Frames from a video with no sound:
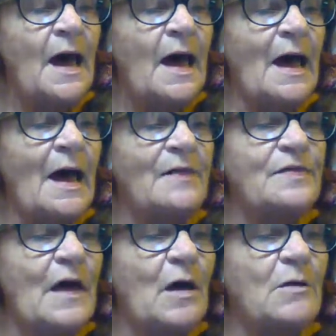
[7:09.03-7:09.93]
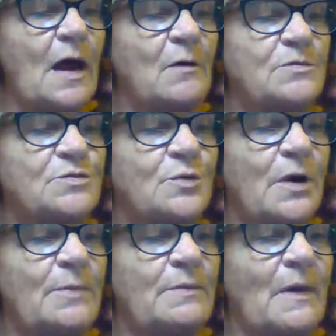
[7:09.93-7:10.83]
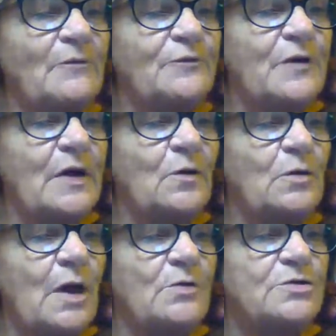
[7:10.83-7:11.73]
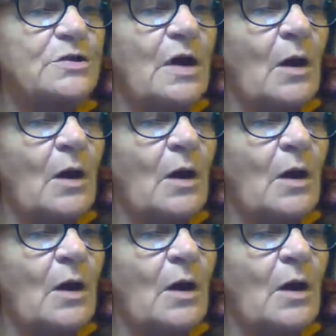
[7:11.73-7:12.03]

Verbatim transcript: "I thought I was rubbing my freckle lotion